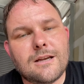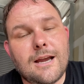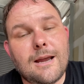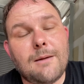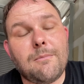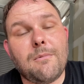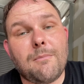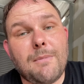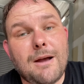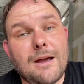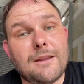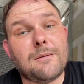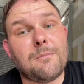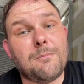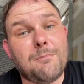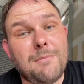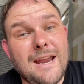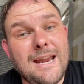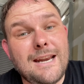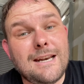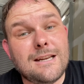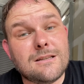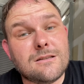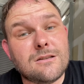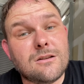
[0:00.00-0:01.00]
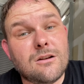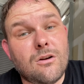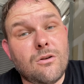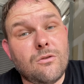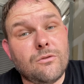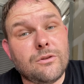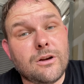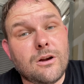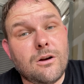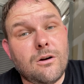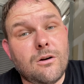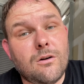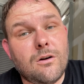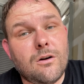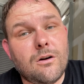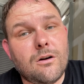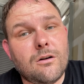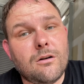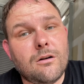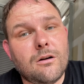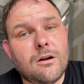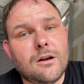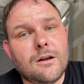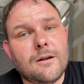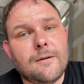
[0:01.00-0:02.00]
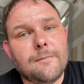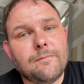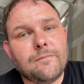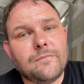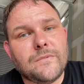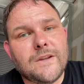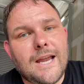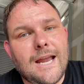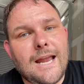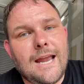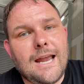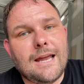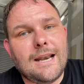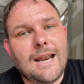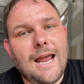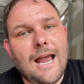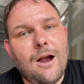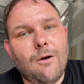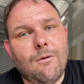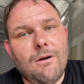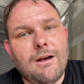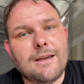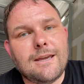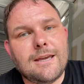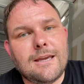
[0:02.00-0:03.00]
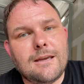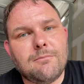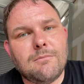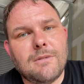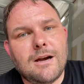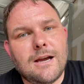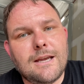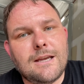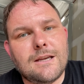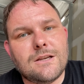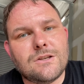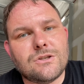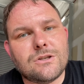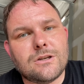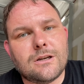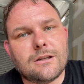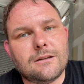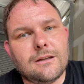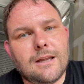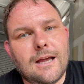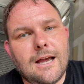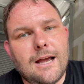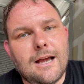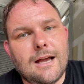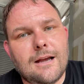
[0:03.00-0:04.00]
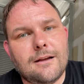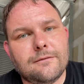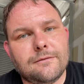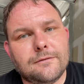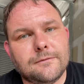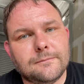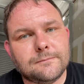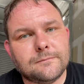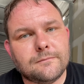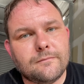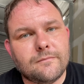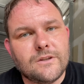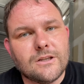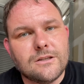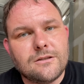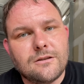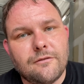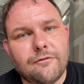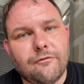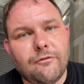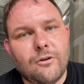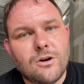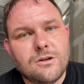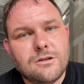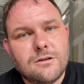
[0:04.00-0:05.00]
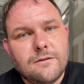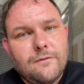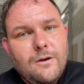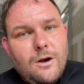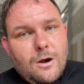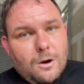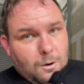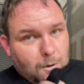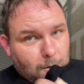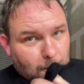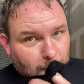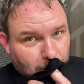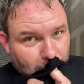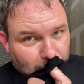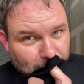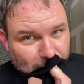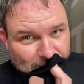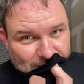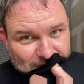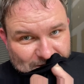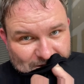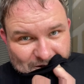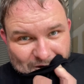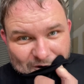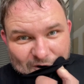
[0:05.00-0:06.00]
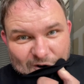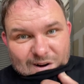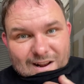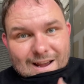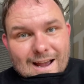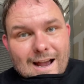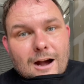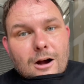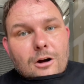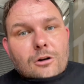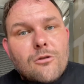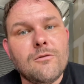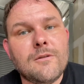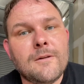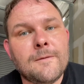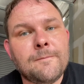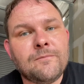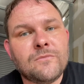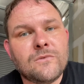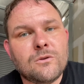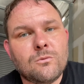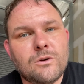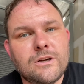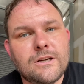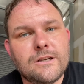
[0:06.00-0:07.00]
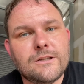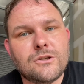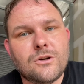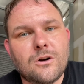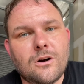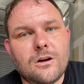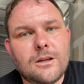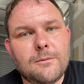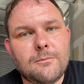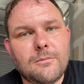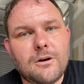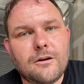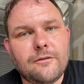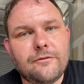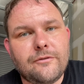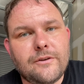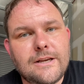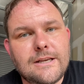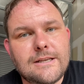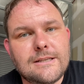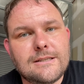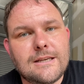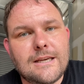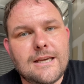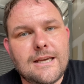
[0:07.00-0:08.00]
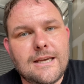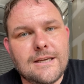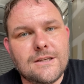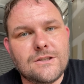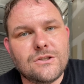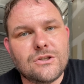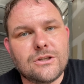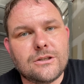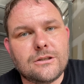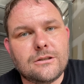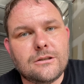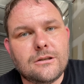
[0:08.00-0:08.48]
am about the maintenance on the car, and how I keep my engine alive. So first of all, we're going to start out with Charlie Murphy's engine,